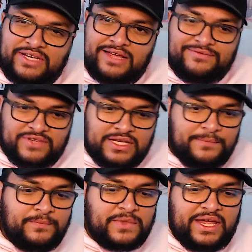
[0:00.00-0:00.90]
an
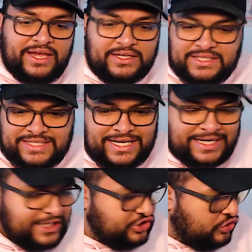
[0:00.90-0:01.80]
MV, and it's not
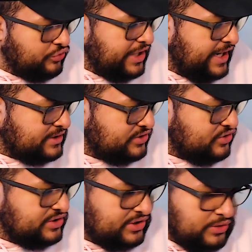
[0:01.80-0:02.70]
like I don't react to
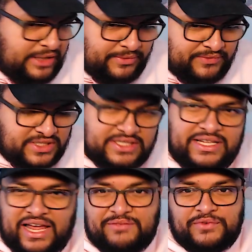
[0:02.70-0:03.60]
songs that don't have MVs, because
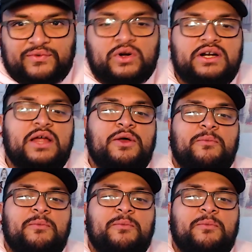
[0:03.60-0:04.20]
I have before,